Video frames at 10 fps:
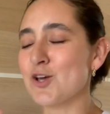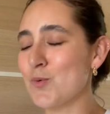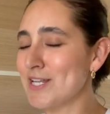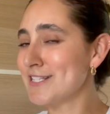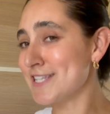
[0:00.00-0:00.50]

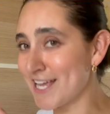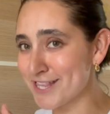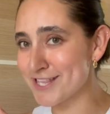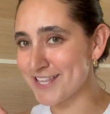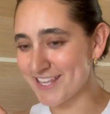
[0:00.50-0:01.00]
own
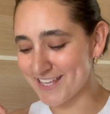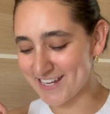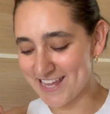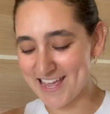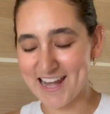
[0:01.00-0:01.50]

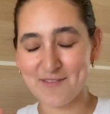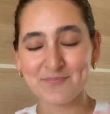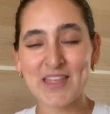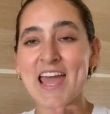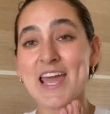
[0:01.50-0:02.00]
intention and
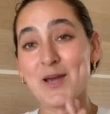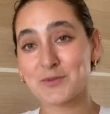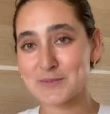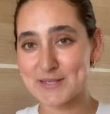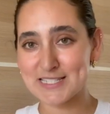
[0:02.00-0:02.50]
it
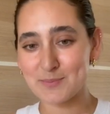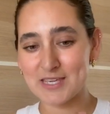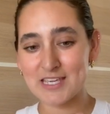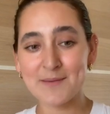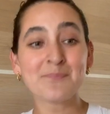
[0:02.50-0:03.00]
was meant to
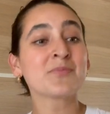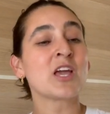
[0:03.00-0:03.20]
be.